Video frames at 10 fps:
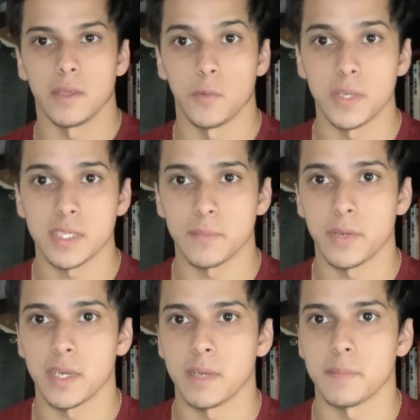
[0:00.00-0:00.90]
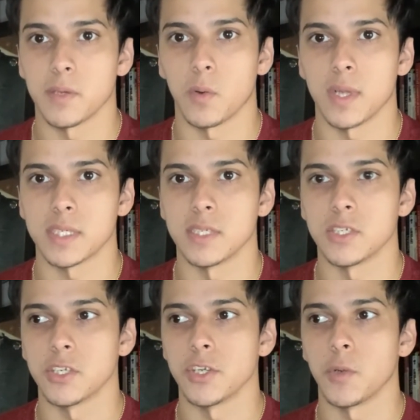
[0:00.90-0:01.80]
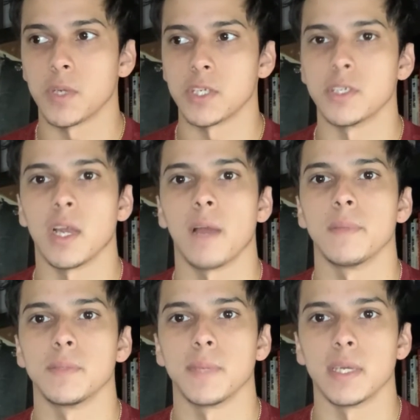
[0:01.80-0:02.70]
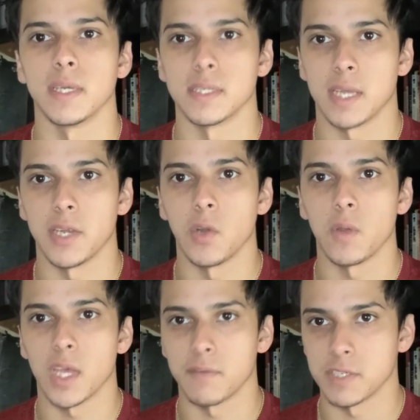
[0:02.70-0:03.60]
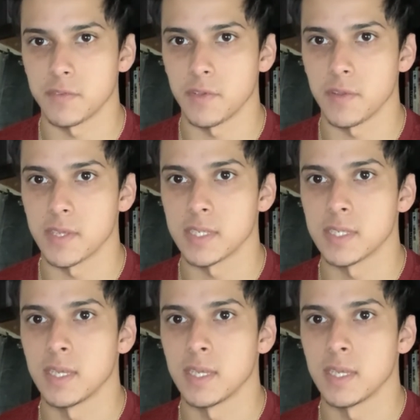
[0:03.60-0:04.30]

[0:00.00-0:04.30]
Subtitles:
the reason I'm bringing up the question, should you quit your job, is because I know a lot of us feel this.